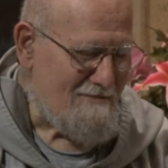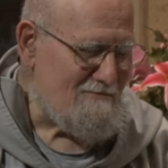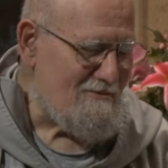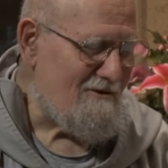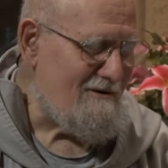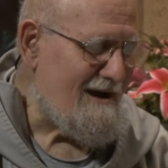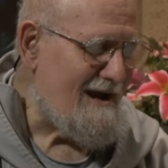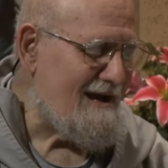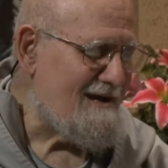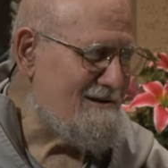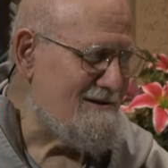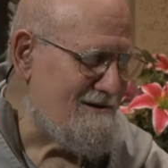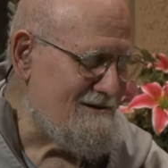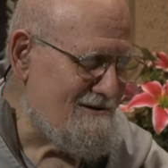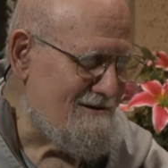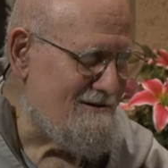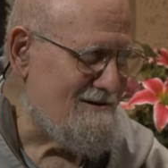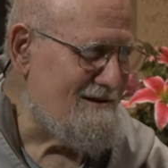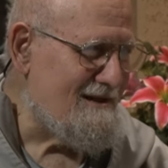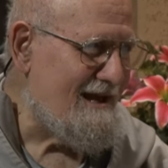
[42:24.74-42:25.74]

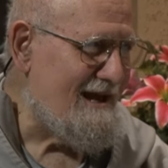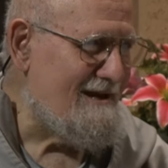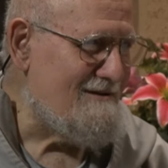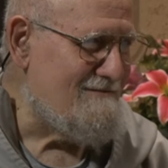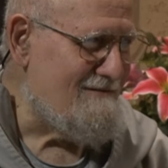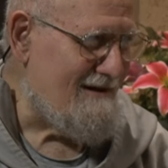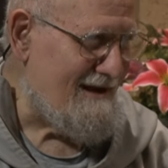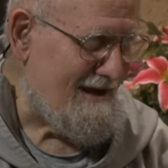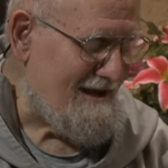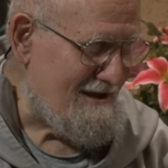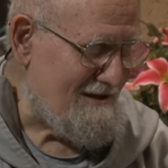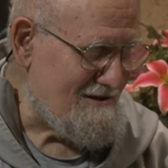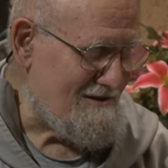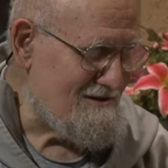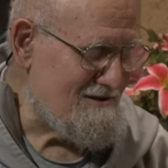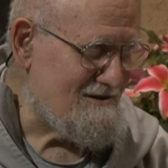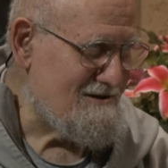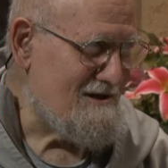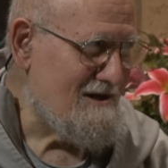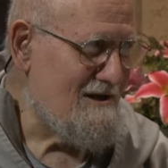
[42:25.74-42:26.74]
practical advice. Oh
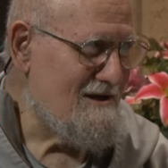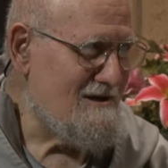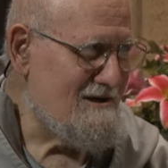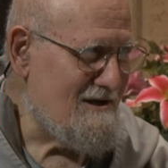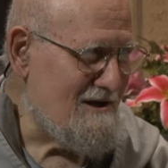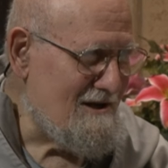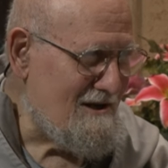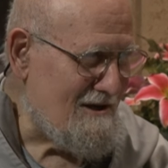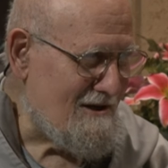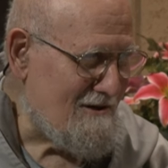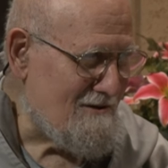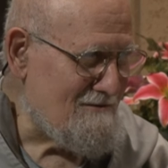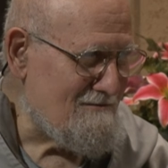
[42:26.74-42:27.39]
yeah. You know,